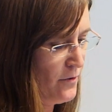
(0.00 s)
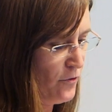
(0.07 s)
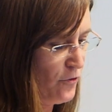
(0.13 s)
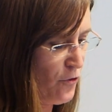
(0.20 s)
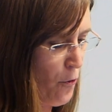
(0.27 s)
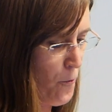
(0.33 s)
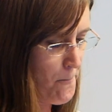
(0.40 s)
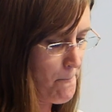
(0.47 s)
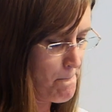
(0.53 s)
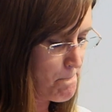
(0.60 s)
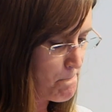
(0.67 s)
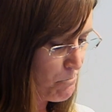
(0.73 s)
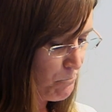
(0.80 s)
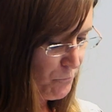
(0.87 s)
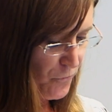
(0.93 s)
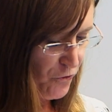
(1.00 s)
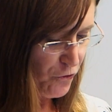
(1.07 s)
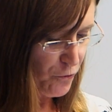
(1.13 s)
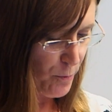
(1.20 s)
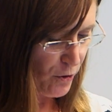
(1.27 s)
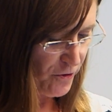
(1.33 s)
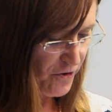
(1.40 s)
So,
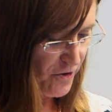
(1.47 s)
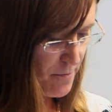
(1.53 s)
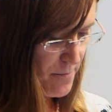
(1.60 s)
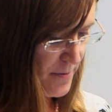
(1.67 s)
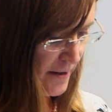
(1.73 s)
sports and the